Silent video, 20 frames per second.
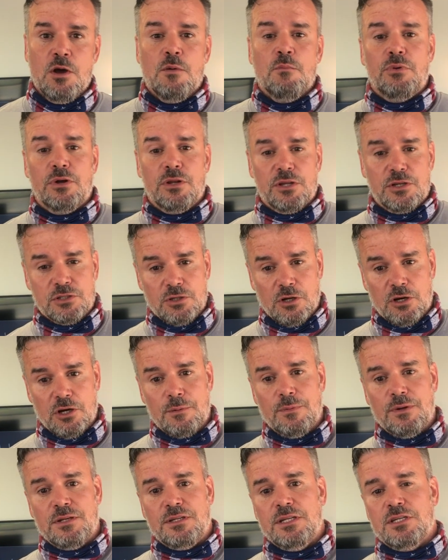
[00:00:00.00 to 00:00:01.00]
But let's talk
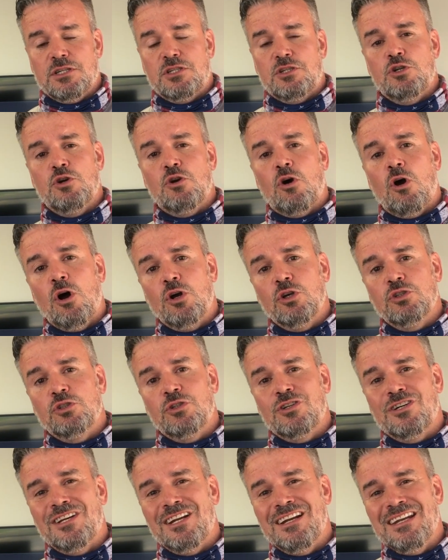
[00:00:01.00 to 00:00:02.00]
about this. So you're
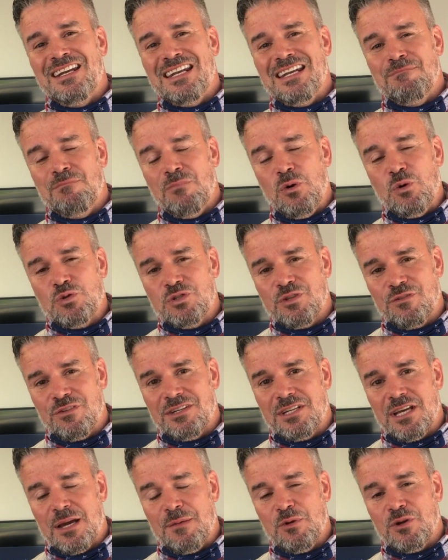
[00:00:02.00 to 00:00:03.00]
also gonna, most of the
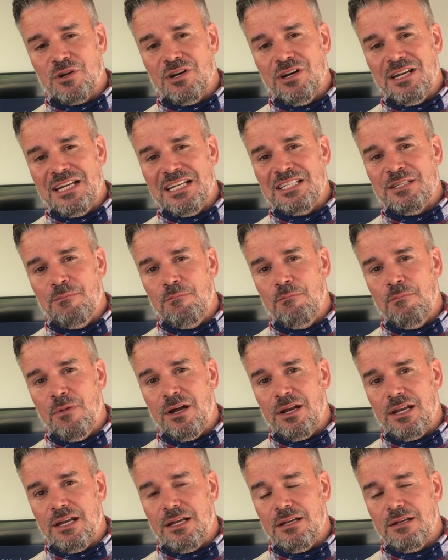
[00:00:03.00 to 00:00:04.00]
time you're gonna need some
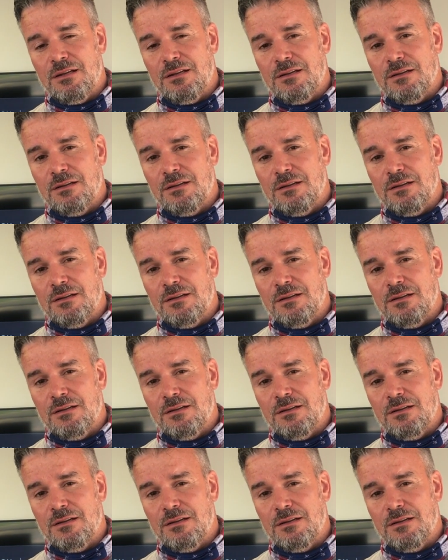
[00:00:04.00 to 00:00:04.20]
money